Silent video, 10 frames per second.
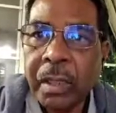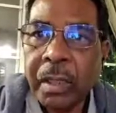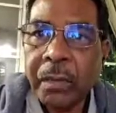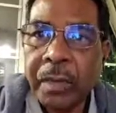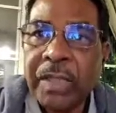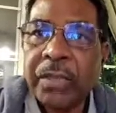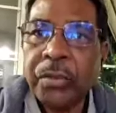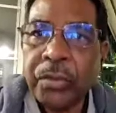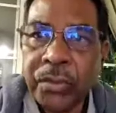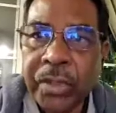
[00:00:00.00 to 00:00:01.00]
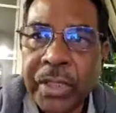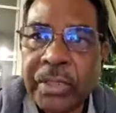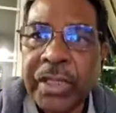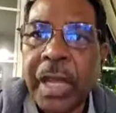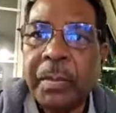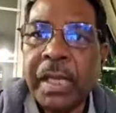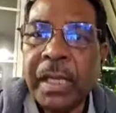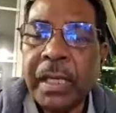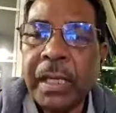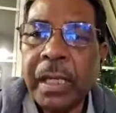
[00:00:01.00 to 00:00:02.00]
When those things happen,
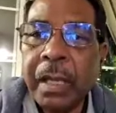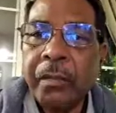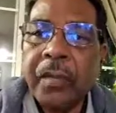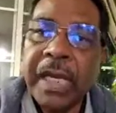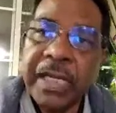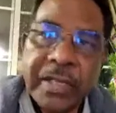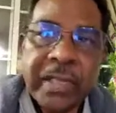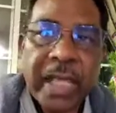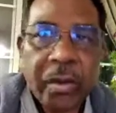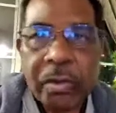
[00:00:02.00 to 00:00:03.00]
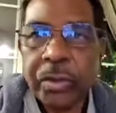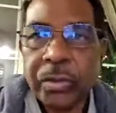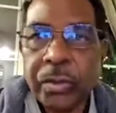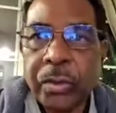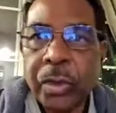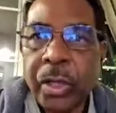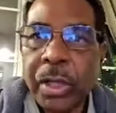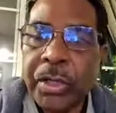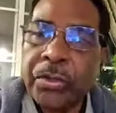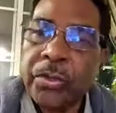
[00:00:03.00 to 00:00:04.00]
villages are also
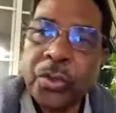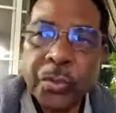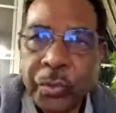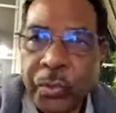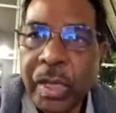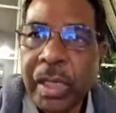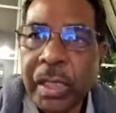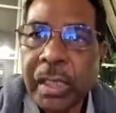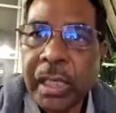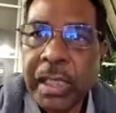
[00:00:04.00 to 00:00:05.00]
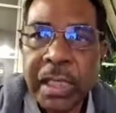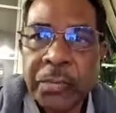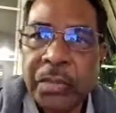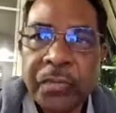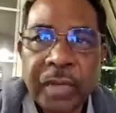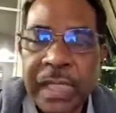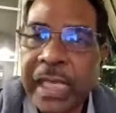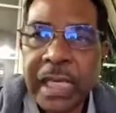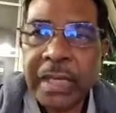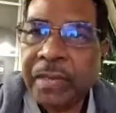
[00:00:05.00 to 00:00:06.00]
resource poor in terms of
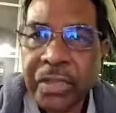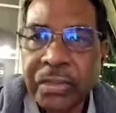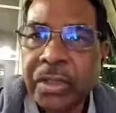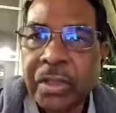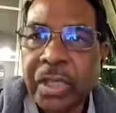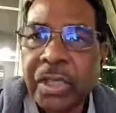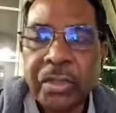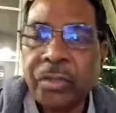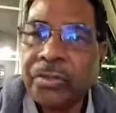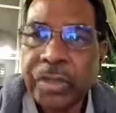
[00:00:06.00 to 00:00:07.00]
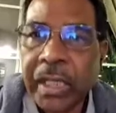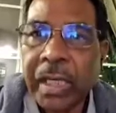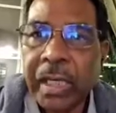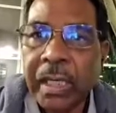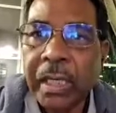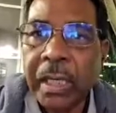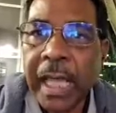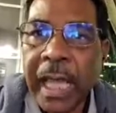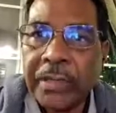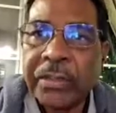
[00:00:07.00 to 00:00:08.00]
healthcare infrastructure. It's no secret.
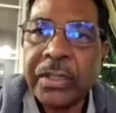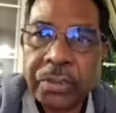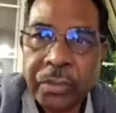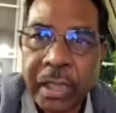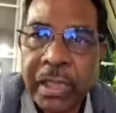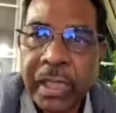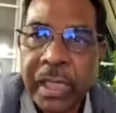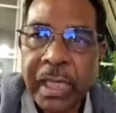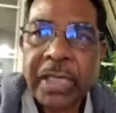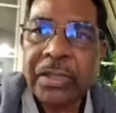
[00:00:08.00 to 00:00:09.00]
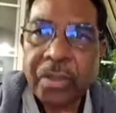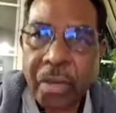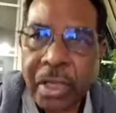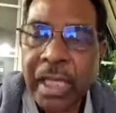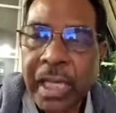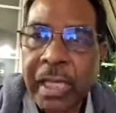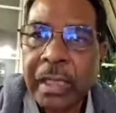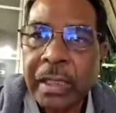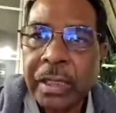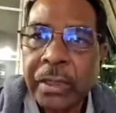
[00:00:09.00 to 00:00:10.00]
Access to healthcare is not there.
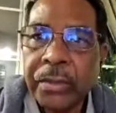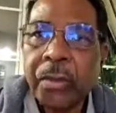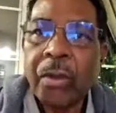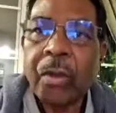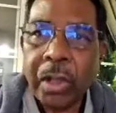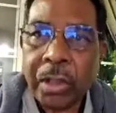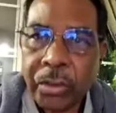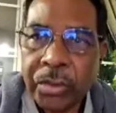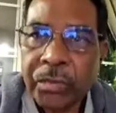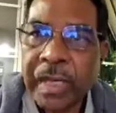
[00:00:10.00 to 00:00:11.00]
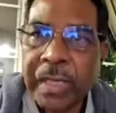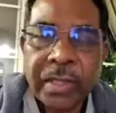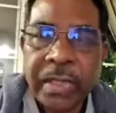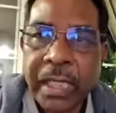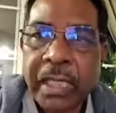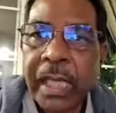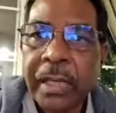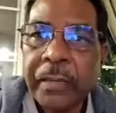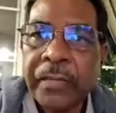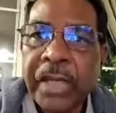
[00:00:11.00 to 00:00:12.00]
So all those factors are there.
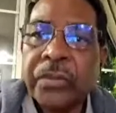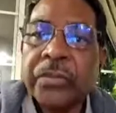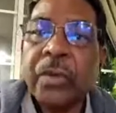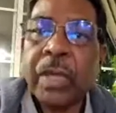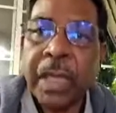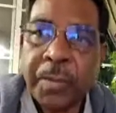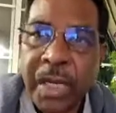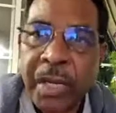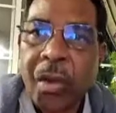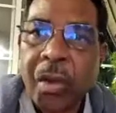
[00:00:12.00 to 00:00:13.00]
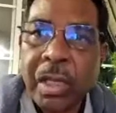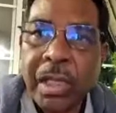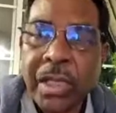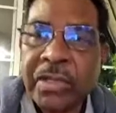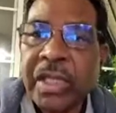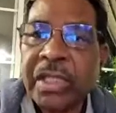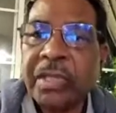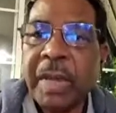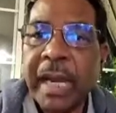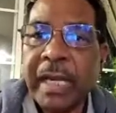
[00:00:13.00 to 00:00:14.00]
So keeping all these things in
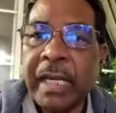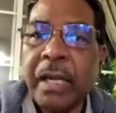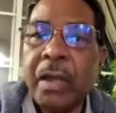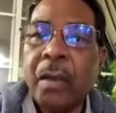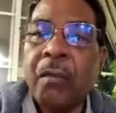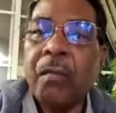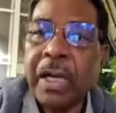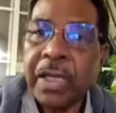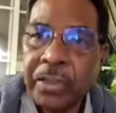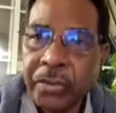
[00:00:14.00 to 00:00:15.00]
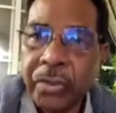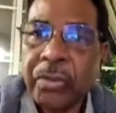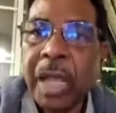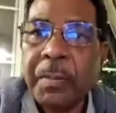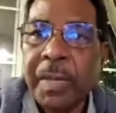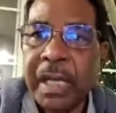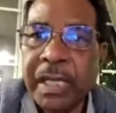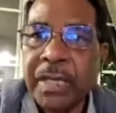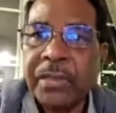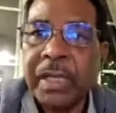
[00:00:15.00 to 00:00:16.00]
mind, what is going to happen
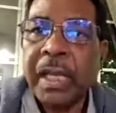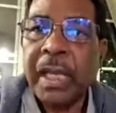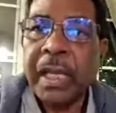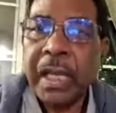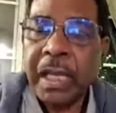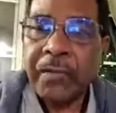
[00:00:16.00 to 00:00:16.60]
is, if